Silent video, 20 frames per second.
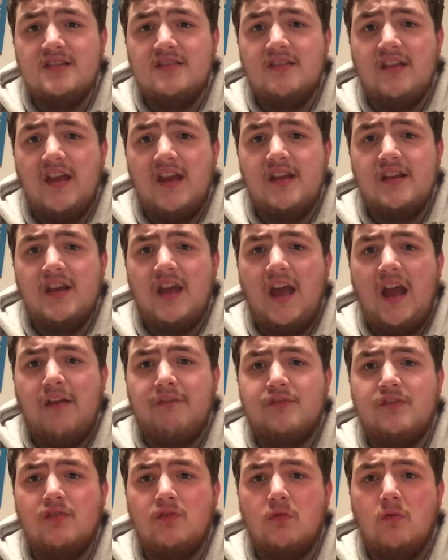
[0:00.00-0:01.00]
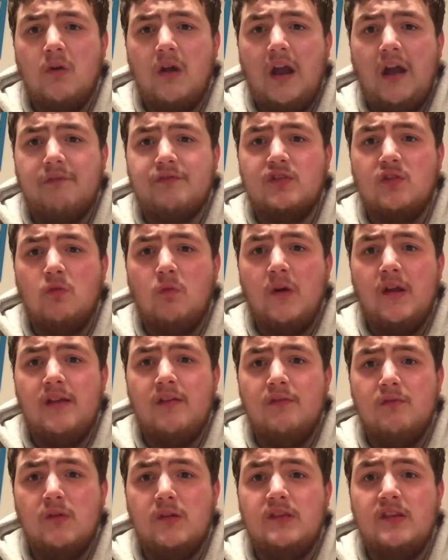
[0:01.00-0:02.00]
And then after after
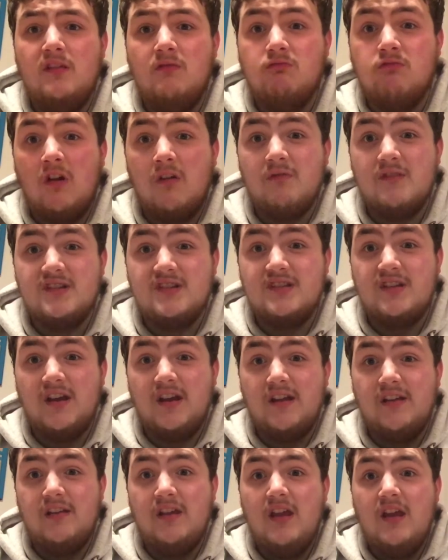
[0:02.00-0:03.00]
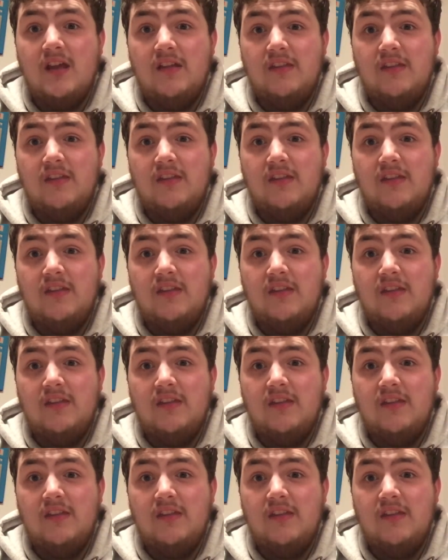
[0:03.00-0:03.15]
when, when the run was done,